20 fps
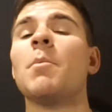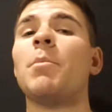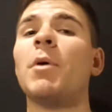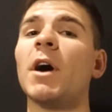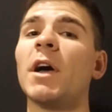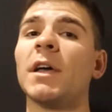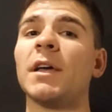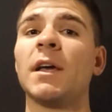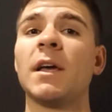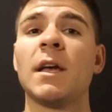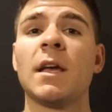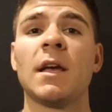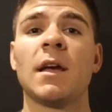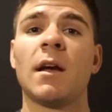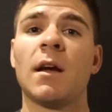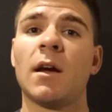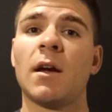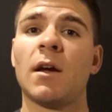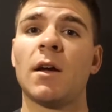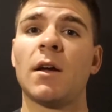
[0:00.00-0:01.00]
But
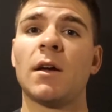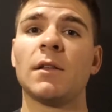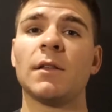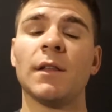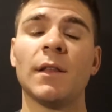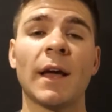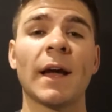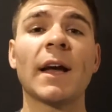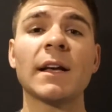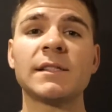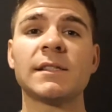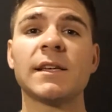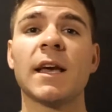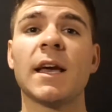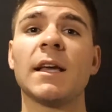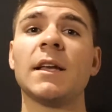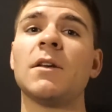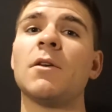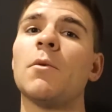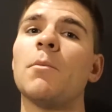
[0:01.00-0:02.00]
like I
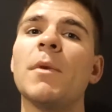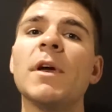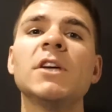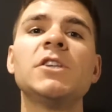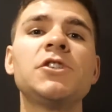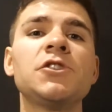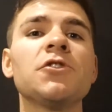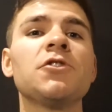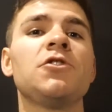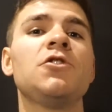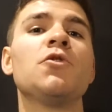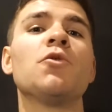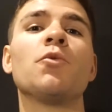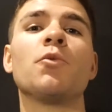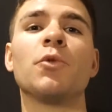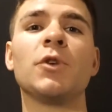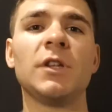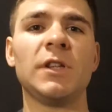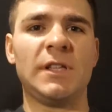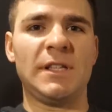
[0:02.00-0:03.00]
said, make sure you're
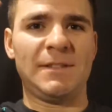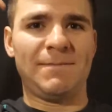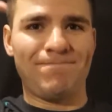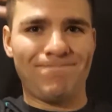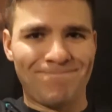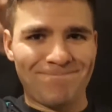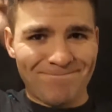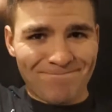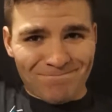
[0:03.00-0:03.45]
really